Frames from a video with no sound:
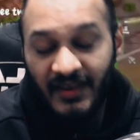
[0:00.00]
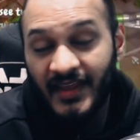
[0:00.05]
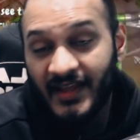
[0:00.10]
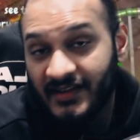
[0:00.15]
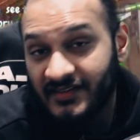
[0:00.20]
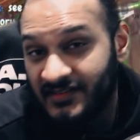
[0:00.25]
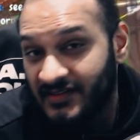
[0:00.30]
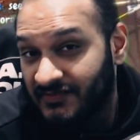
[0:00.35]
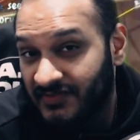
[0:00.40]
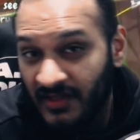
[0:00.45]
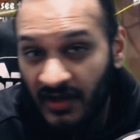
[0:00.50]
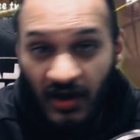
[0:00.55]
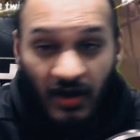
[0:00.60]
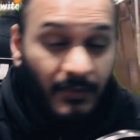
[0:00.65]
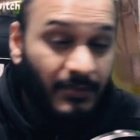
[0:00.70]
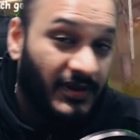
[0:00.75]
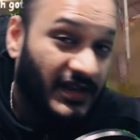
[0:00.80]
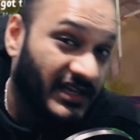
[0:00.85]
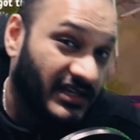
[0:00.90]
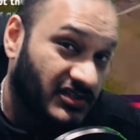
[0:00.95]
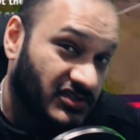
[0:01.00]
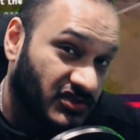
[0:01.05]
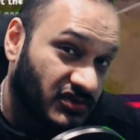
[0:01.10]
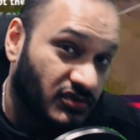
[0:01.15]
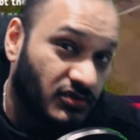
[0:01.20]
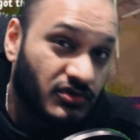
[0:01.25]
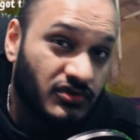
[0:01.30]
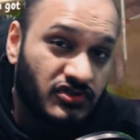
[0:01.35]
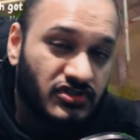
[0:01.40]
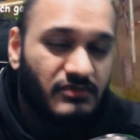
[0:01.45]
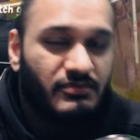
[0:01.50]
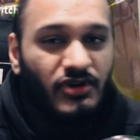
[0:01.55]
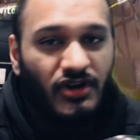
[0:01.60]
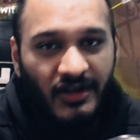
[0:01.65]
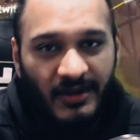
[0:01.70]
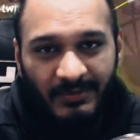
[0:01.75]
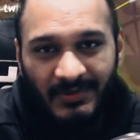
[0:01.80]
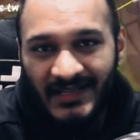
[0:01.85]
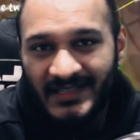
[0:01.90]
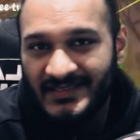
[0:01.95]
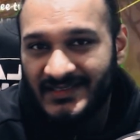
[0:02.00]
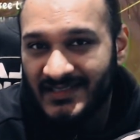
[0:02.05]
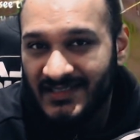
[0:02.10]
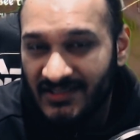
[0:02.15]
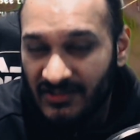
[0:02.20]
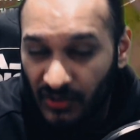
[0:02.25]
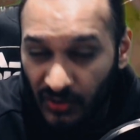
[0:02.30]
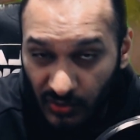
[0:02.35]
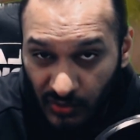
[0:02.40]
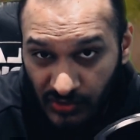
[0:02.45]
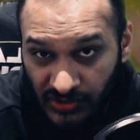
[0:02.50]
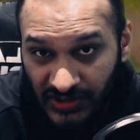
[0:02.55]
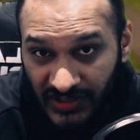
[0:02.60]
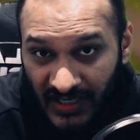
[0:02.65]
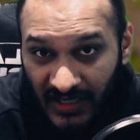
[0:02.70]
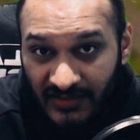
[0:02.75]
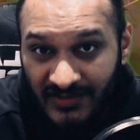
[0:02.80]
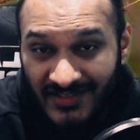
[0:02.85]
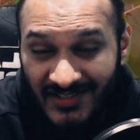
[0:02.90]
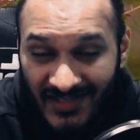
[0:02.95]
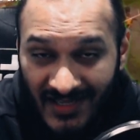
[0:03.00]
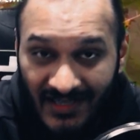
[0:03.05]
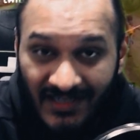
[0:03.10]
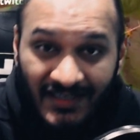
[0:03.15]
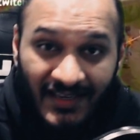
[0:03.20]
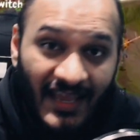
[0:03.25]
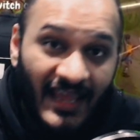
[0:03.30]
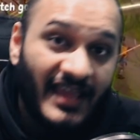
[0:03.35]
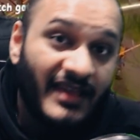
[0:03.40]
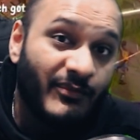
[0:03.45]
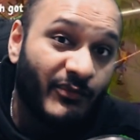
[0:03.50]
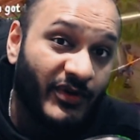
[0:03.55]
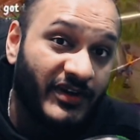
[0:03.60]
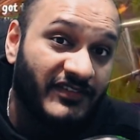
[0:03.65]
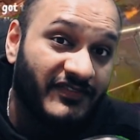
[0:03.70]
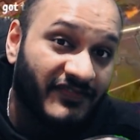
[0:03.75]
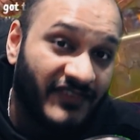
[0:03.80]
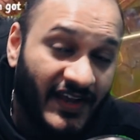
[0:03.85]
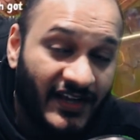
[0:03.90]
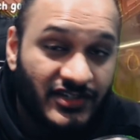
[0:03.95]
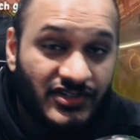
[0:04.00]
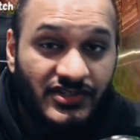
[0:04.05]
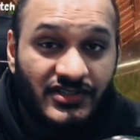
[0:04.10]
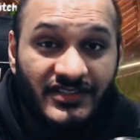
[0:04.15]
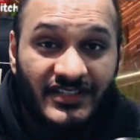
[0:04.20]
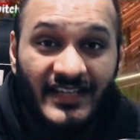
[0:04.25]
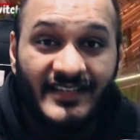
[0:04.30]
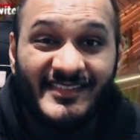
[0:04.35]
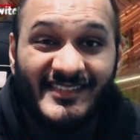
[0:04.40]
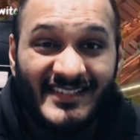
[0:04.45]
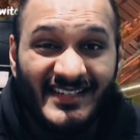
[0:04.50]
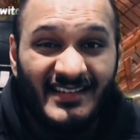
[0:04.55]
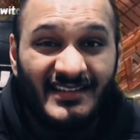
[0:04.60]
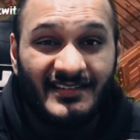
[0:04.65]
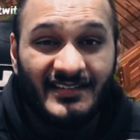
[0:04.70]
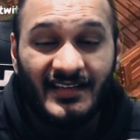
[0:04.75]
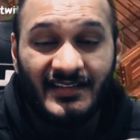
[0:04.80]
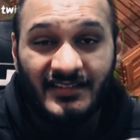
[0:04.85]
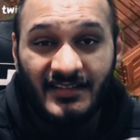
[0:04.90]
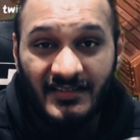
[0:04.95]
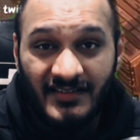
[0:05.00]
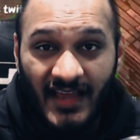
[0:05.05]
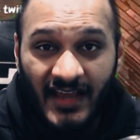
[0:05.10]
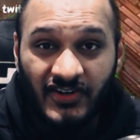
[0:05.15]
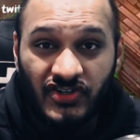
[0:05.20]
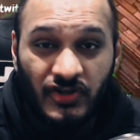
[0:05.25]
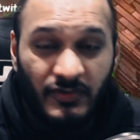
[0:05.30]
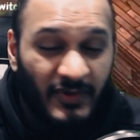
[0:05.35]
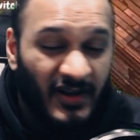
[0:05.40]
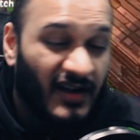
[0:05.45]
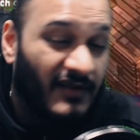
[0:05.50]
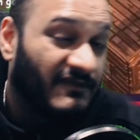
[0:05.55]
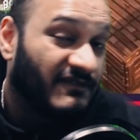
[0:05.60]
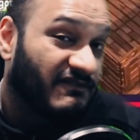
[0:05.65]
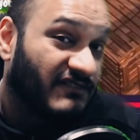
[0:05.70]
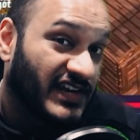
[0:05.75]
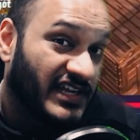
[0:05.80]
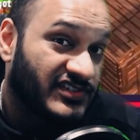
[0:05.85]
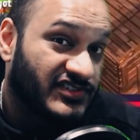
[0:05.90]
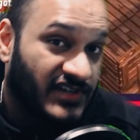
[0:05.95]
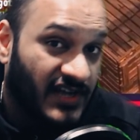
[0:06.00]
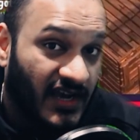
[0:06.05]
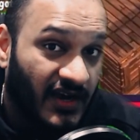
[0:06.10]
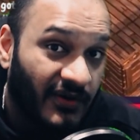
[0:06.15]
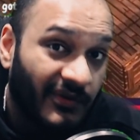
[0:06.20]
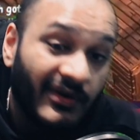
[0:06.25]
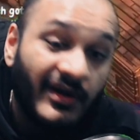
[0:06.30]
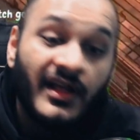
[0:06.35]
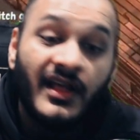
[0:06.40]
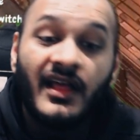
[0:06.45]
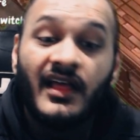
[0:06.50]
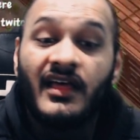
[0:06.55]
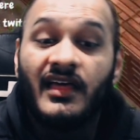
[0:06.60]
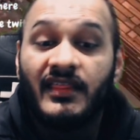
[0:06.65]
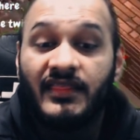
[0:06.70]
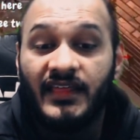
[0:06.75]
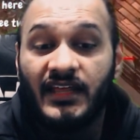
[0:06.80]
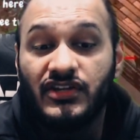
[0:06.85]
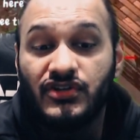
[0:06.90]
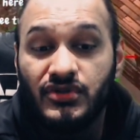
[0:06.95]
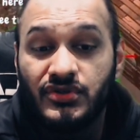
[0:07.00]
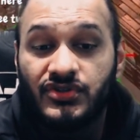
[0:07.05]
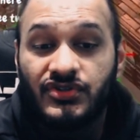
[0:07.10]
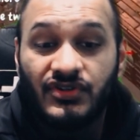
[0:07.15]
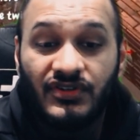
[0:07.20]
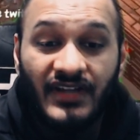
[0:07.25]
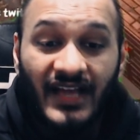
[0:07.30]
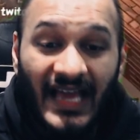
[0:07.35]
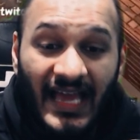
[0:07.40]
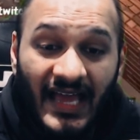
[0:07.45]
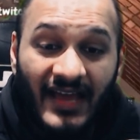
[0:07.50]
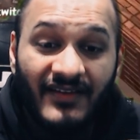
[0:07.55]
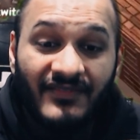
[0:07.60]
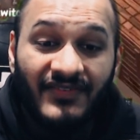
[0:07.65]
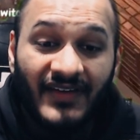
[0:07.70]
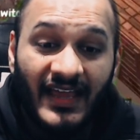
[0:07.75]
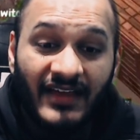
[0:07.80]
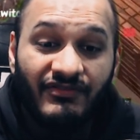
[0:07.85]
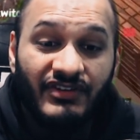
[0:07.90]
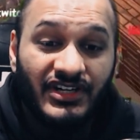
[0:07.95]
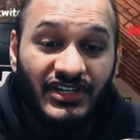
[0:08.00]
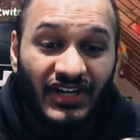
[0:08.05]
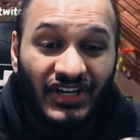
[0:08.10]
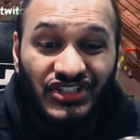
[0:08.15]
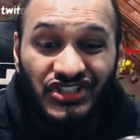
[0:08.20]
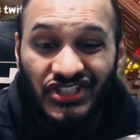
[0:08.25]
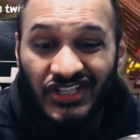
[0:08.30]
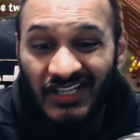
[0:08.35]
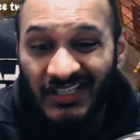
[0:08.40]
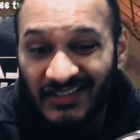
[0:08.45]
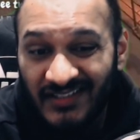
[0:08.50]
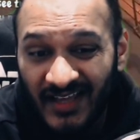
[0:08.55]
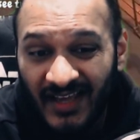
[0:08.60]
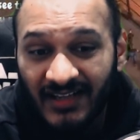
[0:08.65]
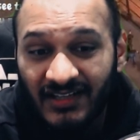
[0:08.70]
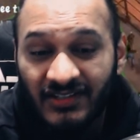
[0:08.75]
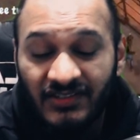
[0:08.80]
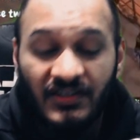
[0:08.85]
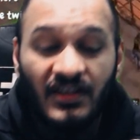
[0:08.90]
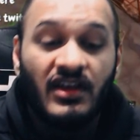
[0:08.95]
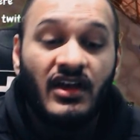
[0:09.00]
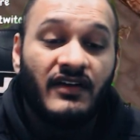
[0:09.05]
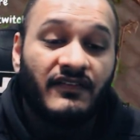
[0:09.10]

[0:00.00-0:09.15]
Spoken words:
Next, if there are player stores or marketplaces or auction houses in game when factions and city centers actually become fleshed out, then you should have a reduction in tax